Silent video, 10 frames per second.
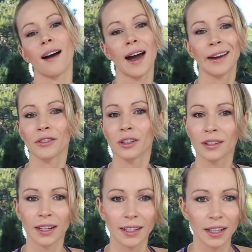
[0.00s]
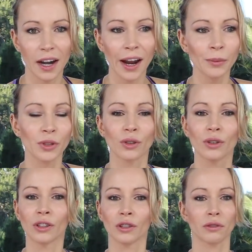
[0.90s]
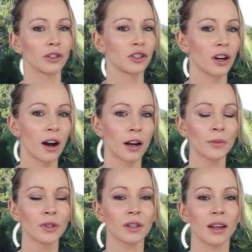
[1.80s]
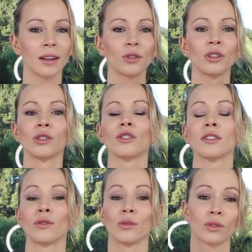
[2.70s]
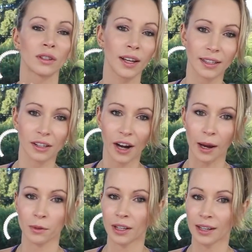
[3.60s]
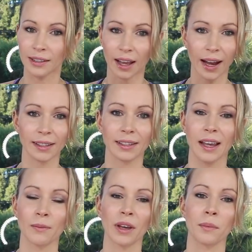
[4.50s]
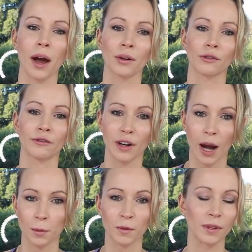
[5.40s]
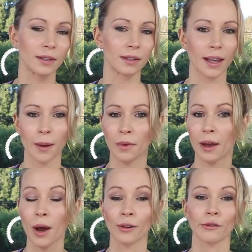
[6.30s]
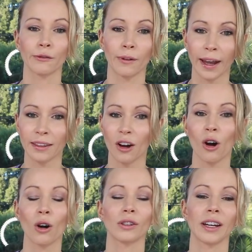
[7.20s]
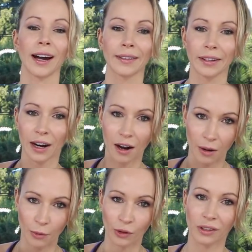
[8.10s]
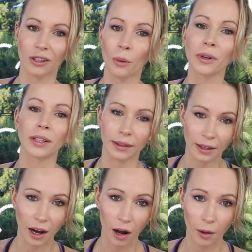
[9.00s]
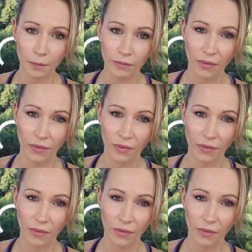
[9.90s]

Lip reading: after 6 reps, you're gonna switch arms and you're gonna do 6 reps, the exact same amount of reps with the same amount of weight on the other arm, on the dominant arm.